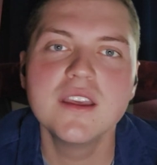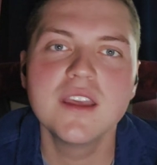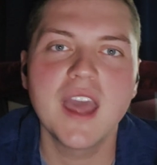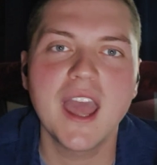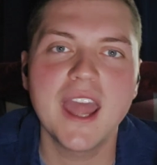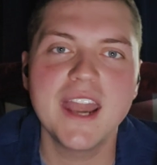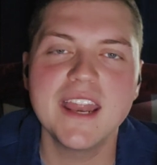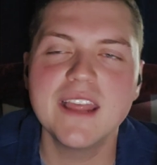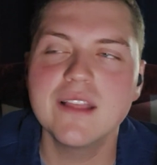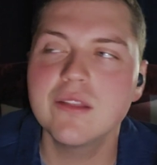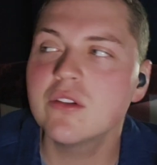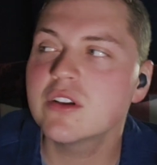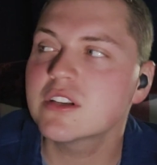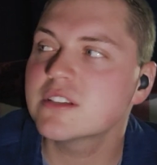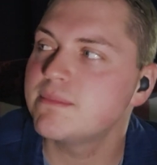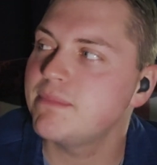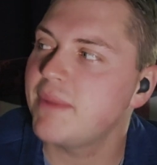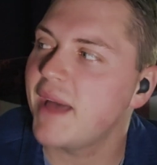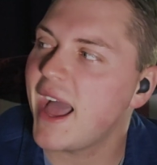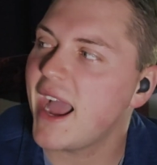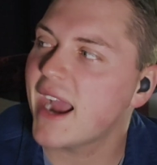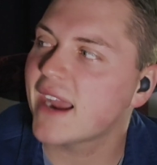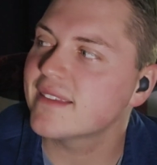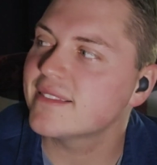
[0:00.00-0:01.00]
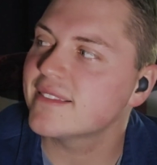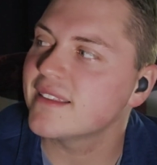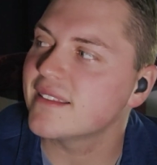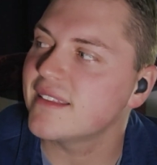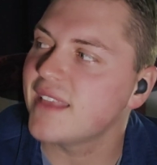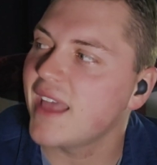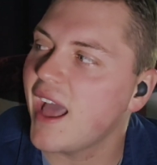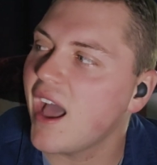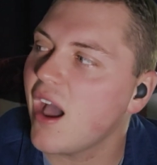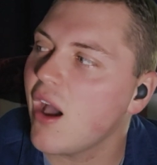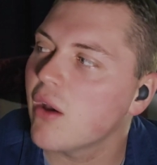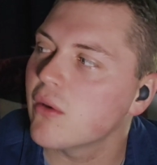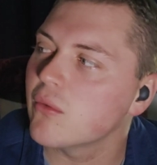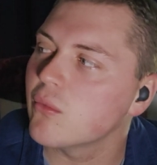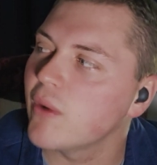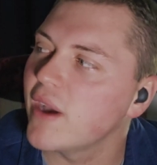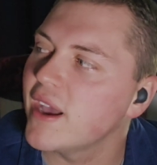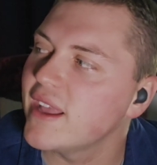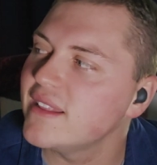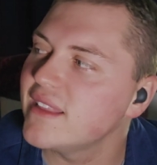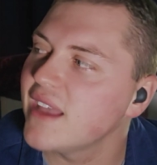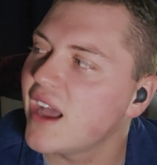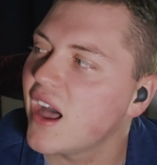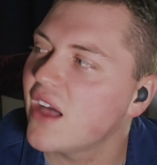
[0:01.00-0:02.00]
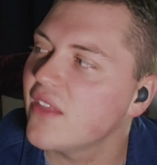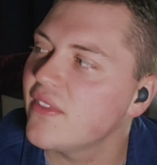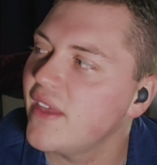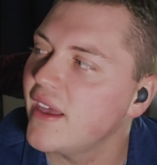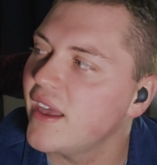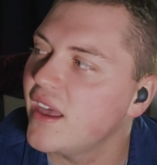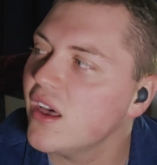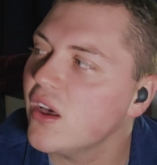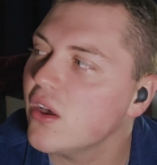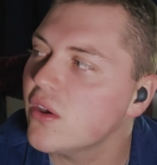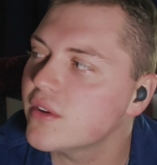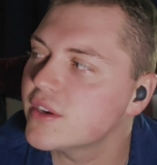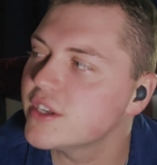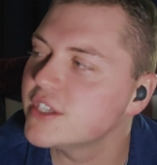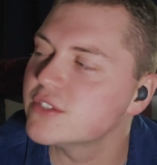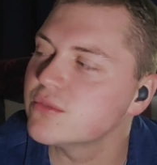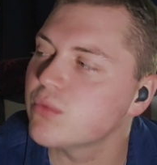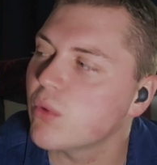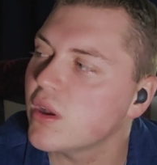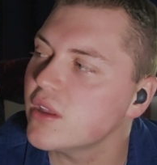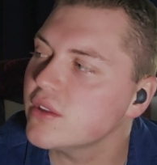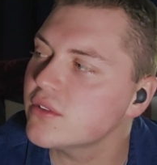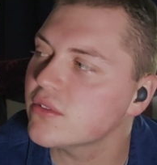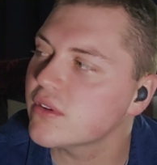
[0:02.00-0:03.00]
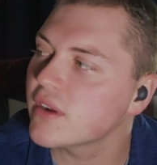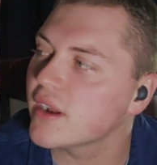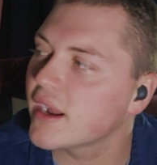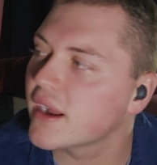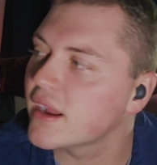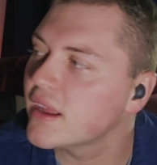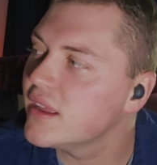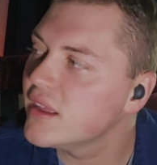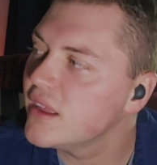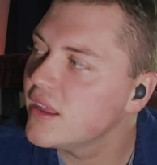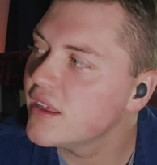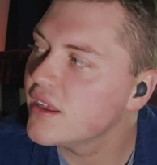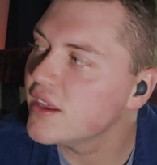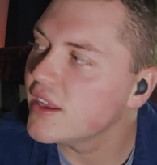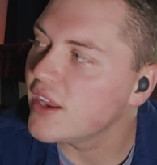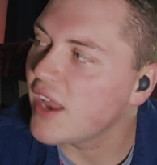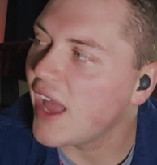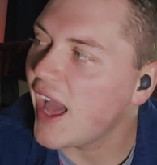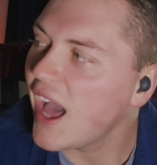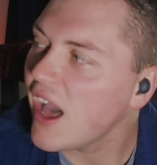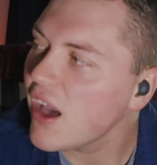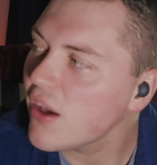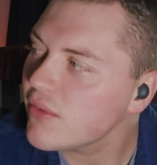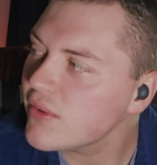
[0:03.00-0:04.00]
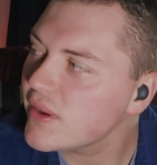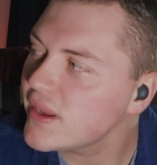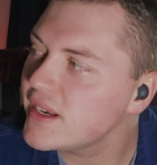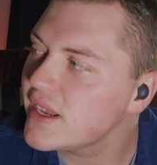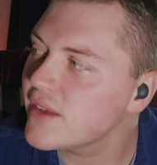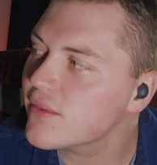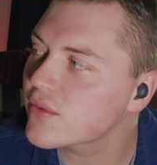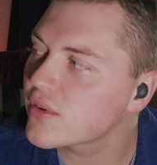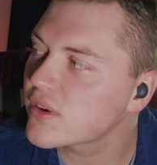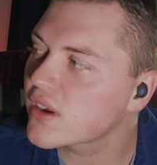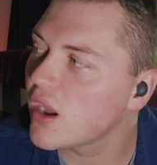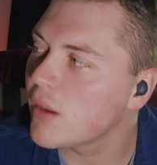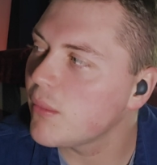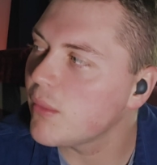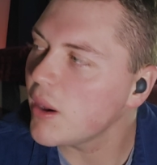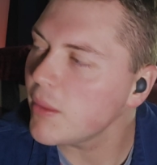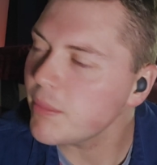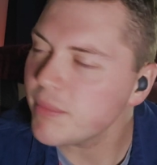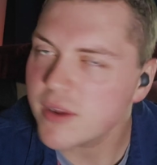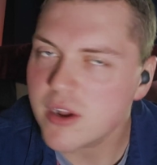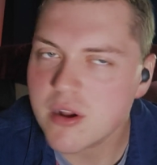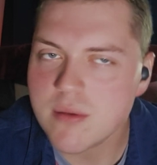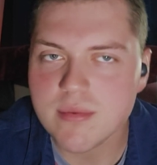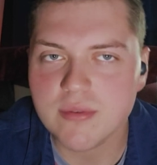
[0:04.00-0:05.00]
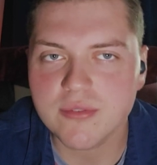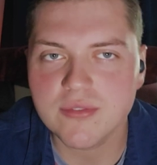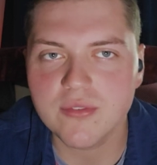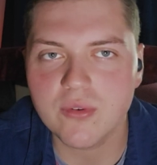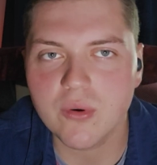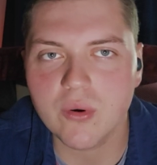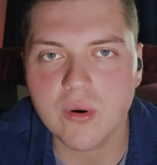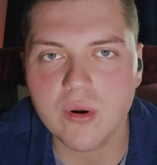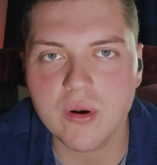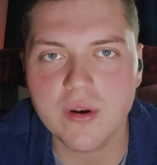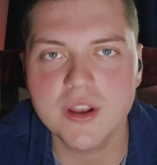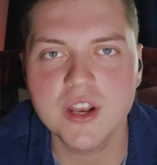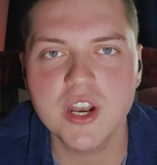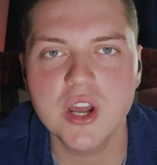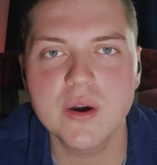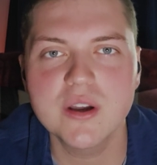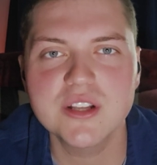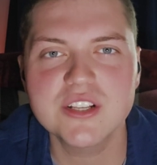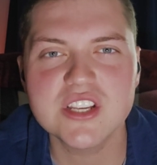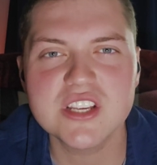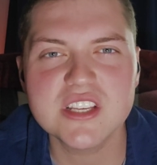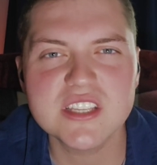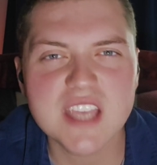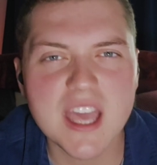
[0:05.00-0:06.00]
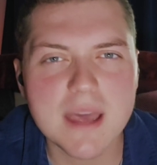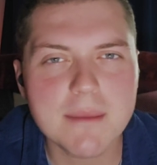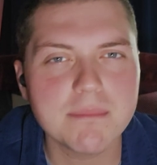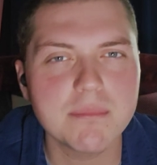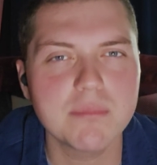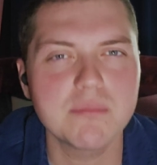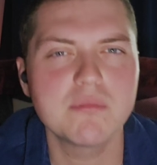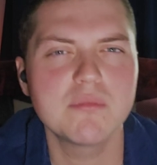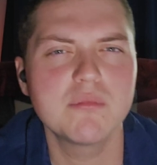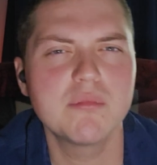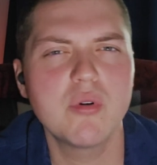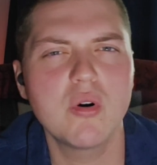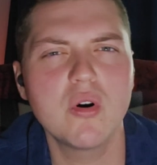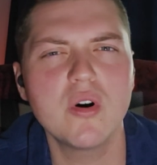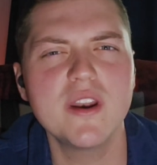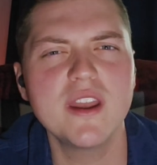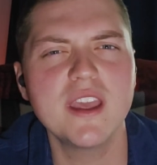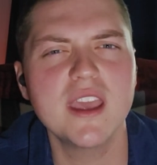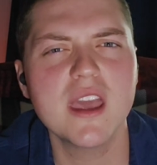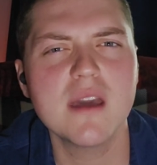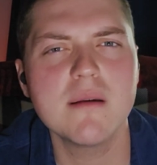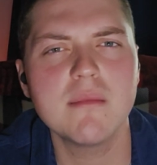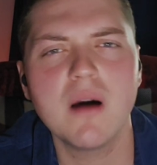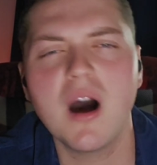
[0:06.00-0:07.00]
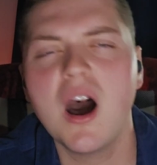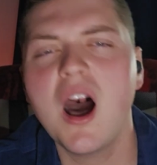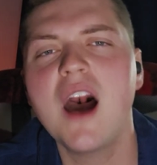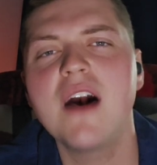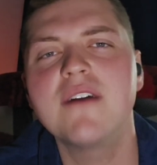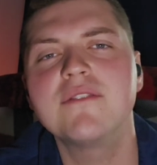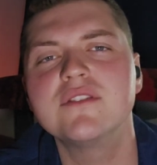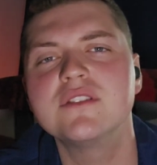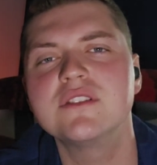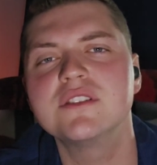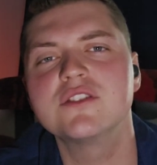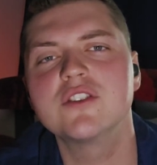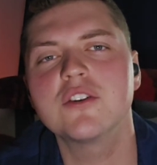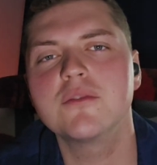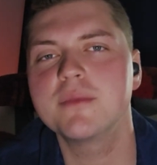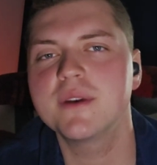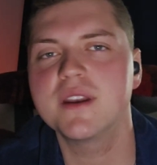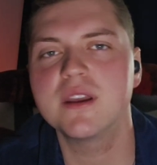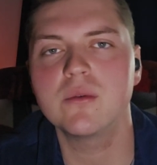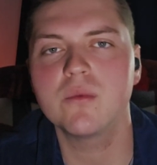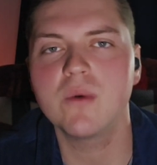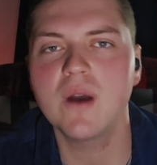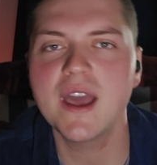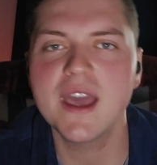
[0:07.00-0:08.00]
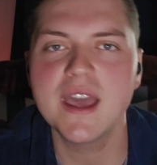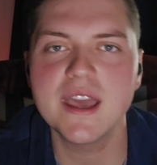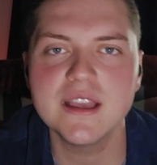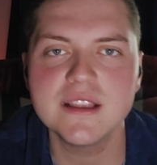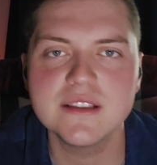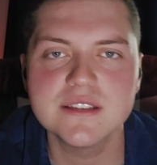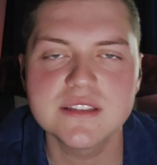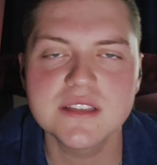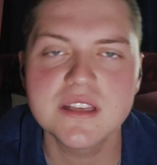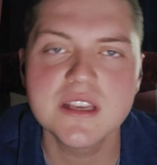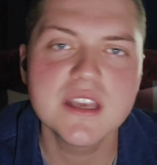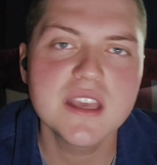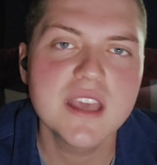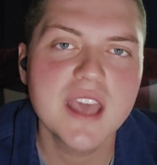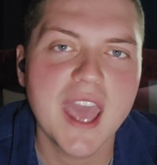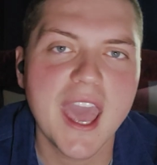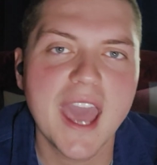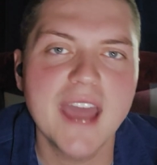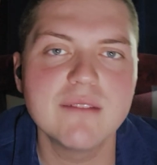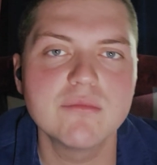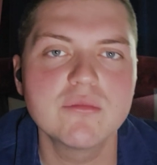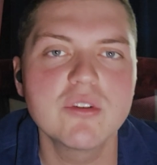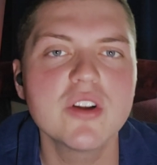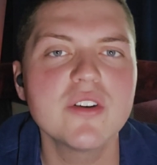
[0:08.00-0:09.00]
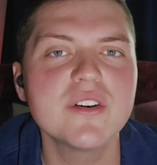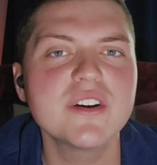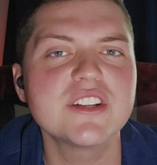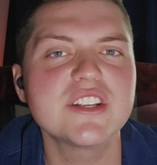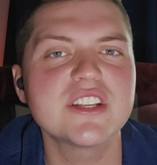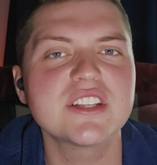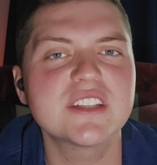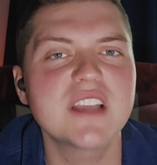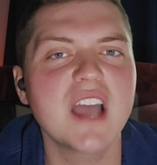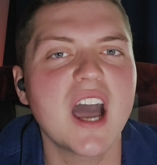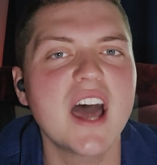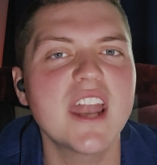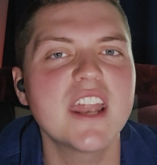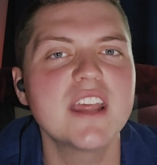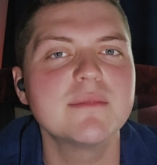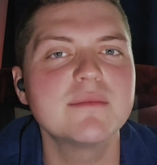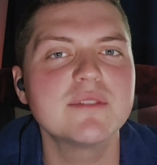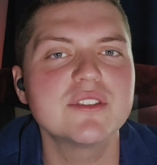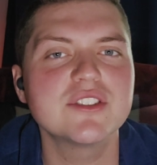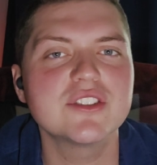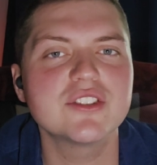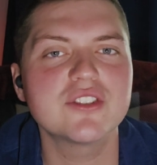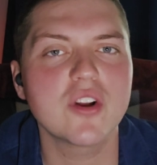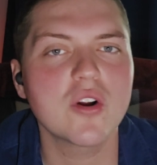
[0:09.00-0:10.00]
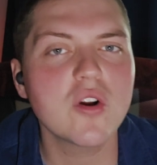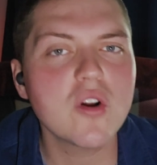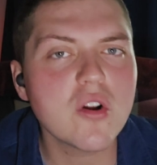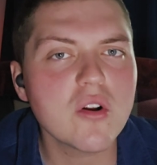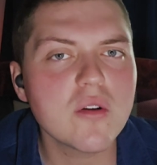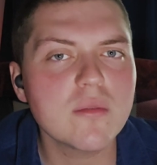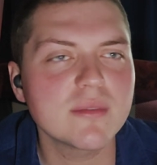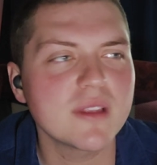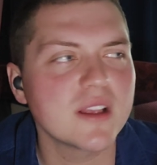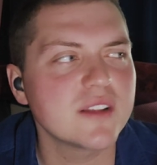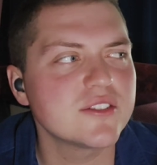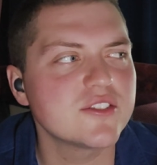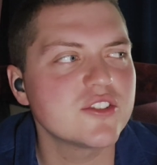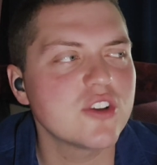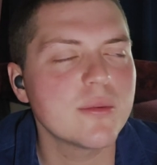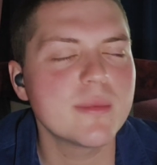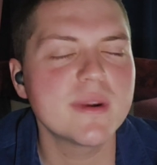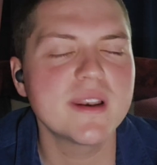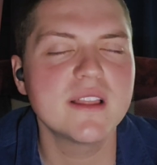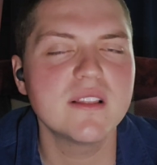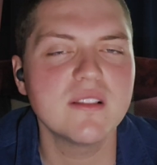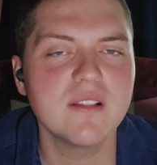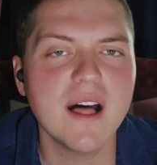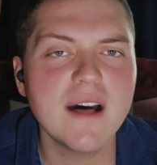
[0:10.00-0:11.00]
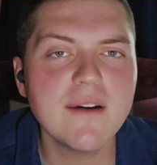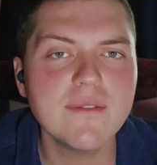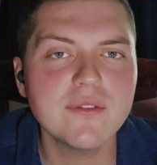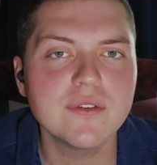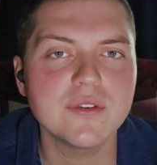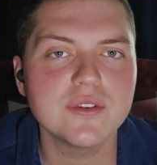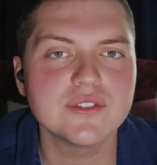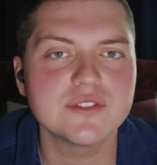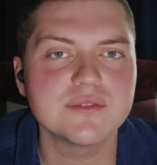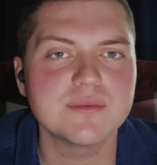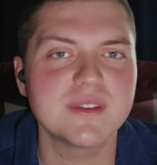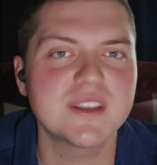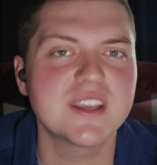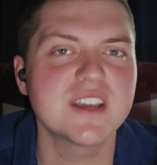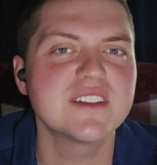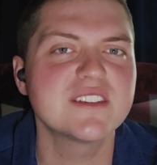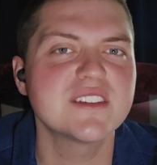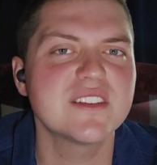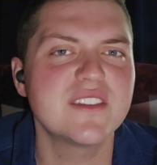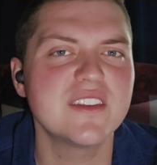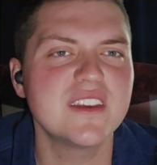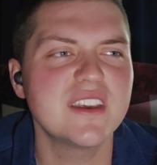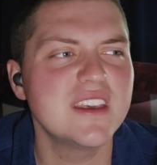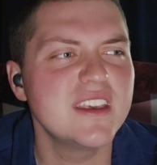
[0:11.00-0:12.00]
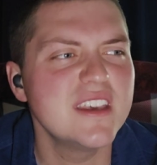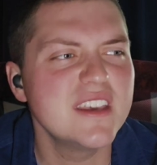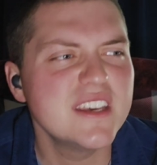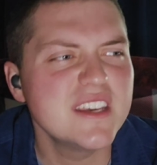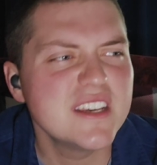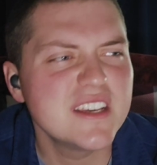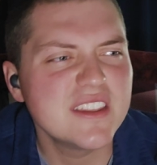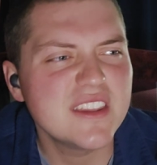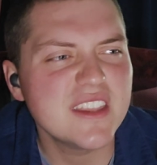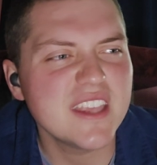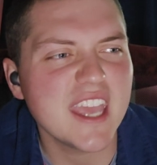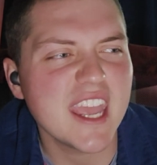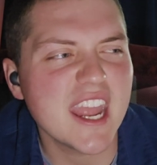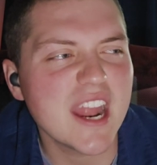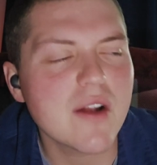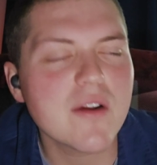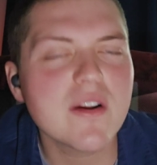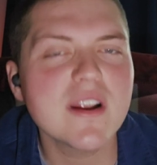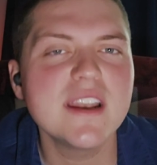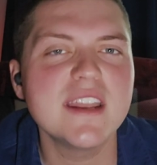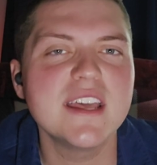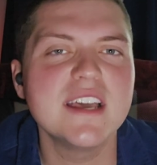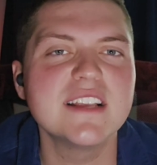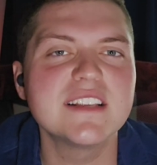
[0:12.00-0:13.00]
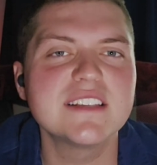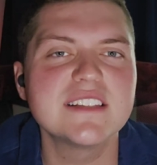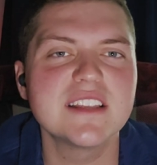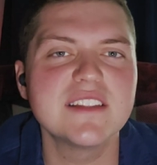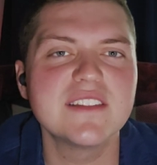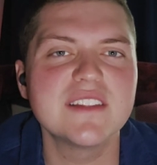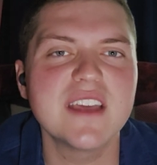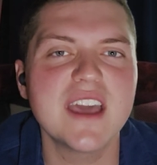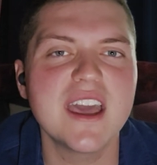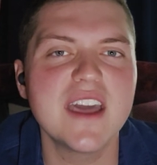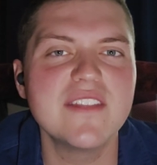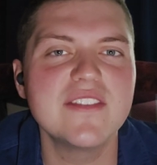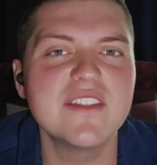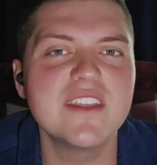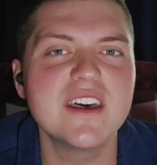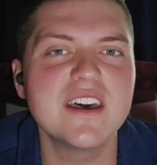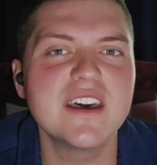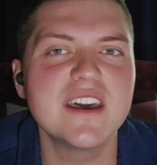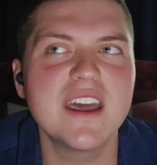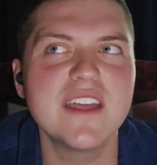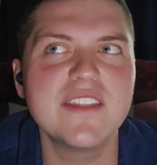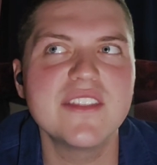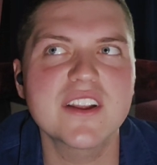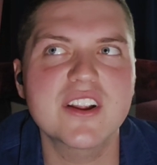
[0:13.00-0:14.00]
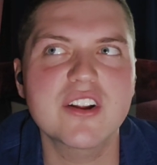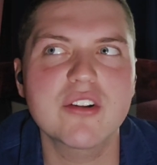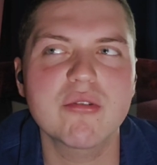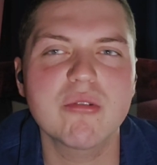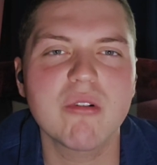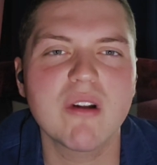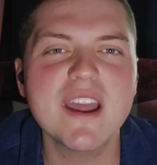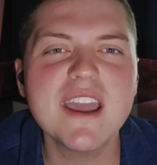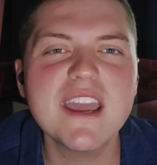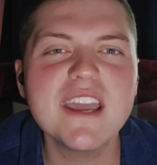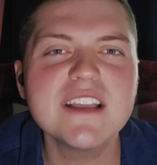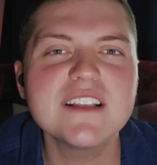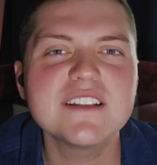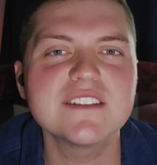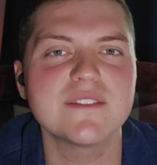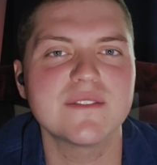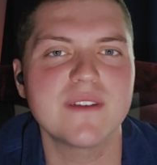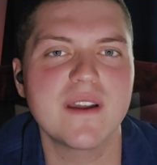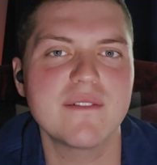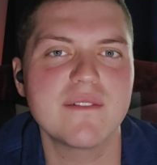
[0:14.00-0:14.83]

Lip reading: And he looks back at the town way down the hill, and he's wondering, how have I never come up here before? It just kept putting him off in so many ways, and really just got him disturbed on so many levels because of the eeriness and the craze of